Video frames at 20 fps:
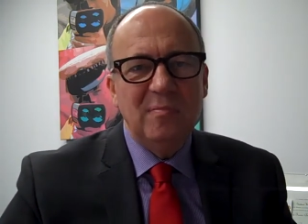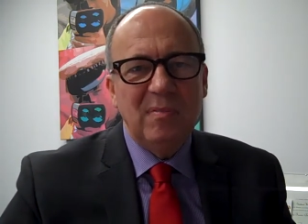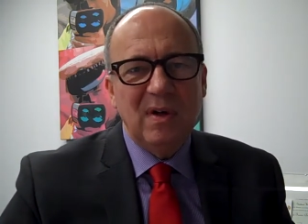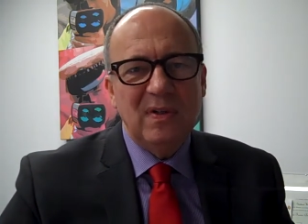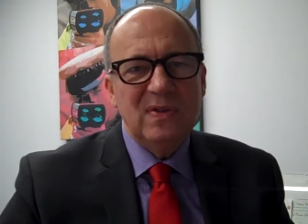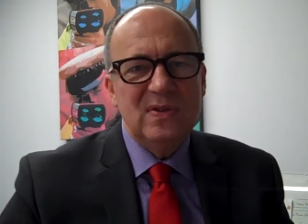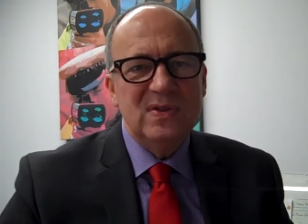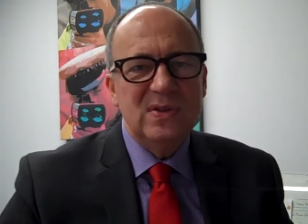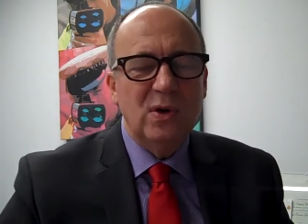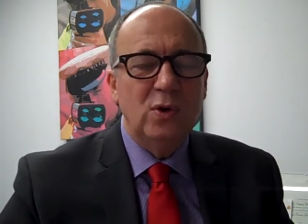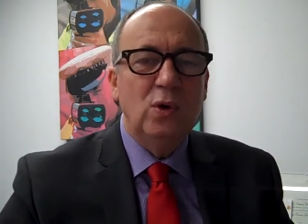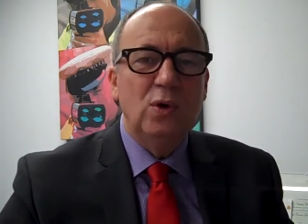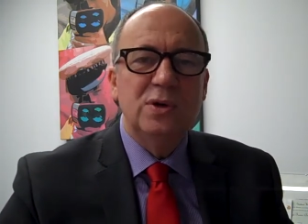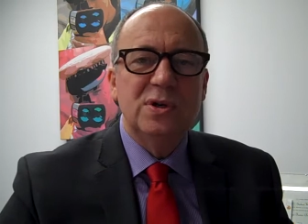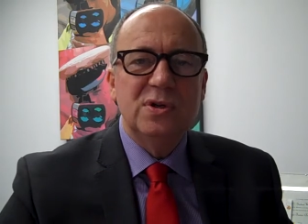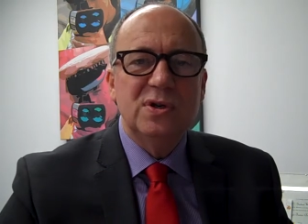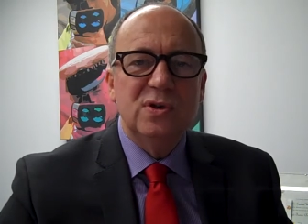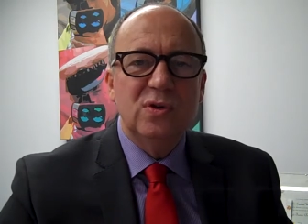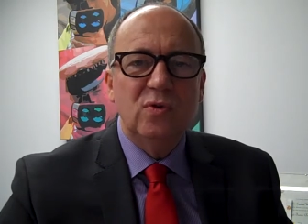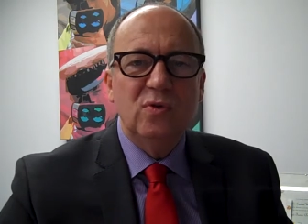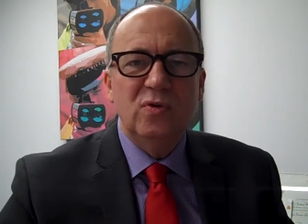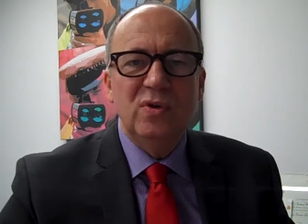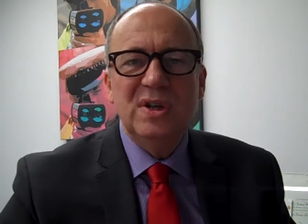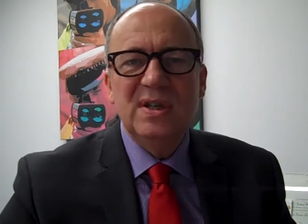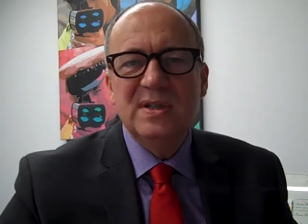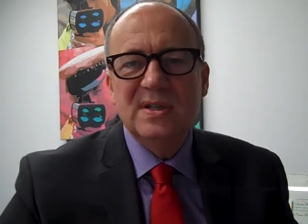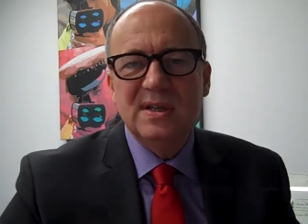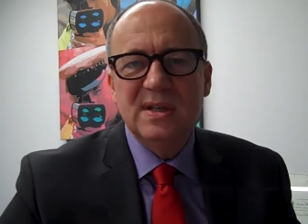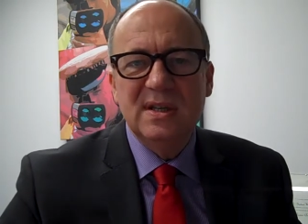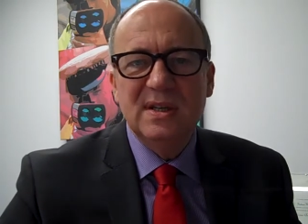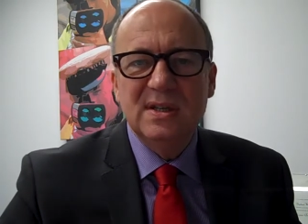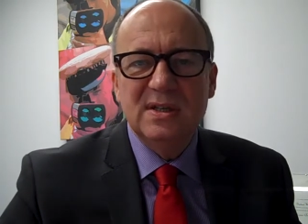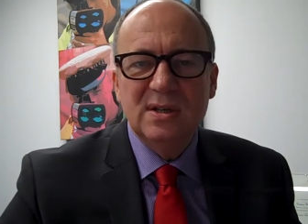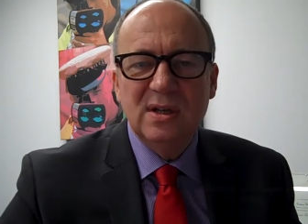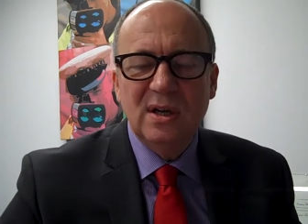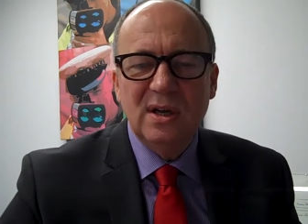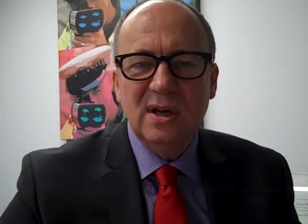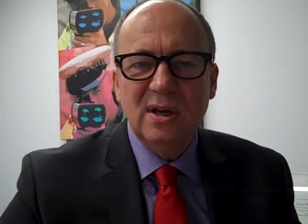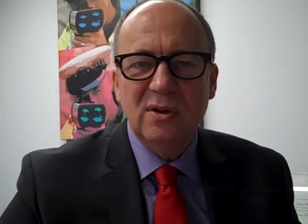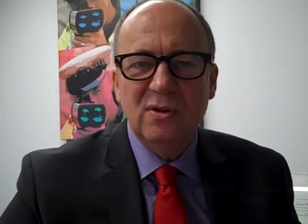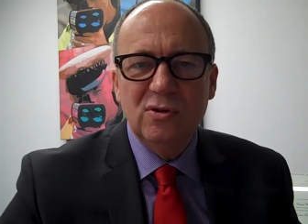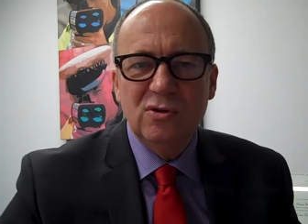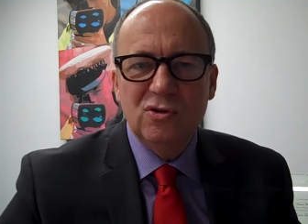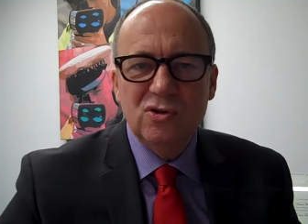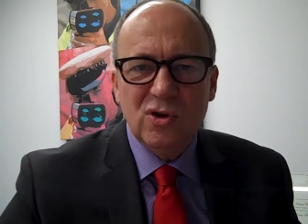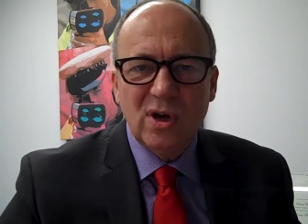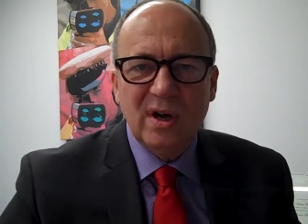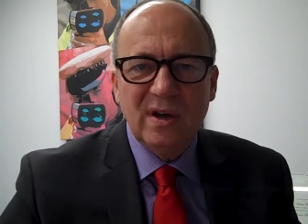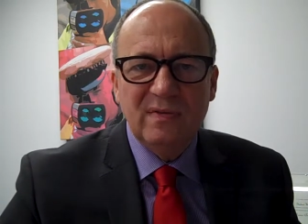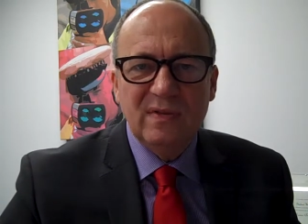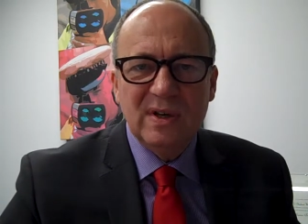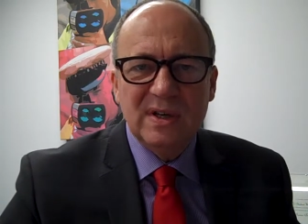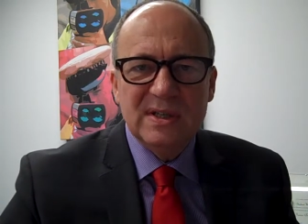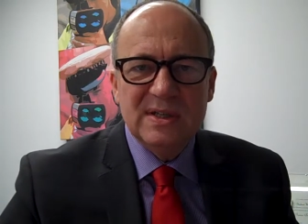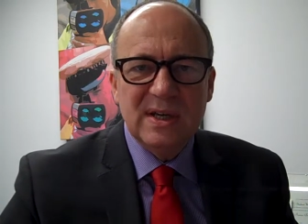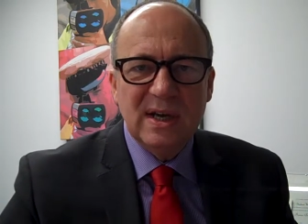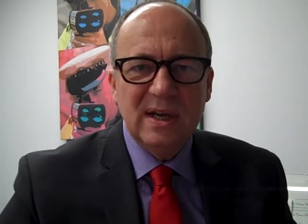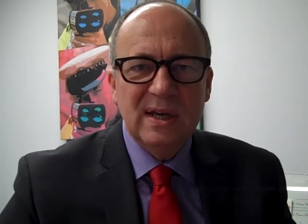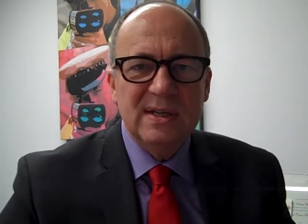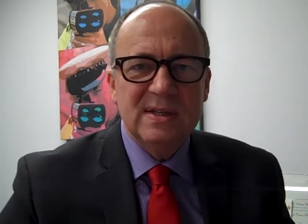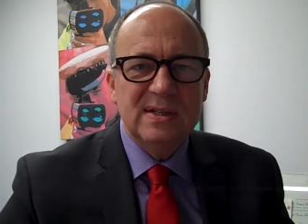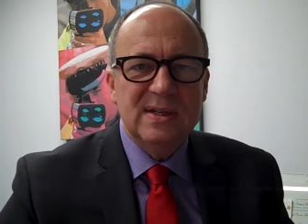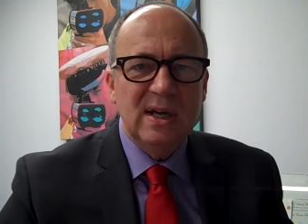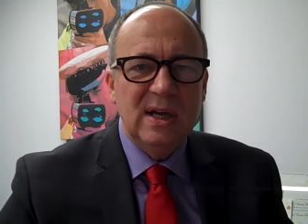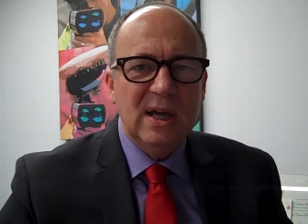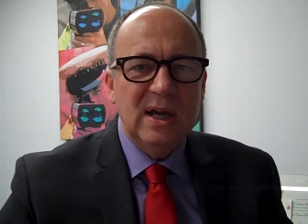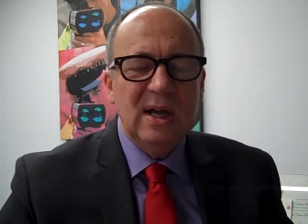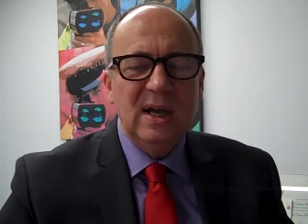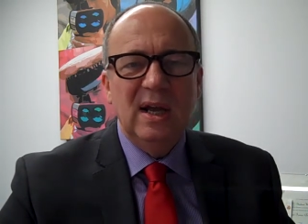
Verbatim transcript: months in order to resit uh, your driving test,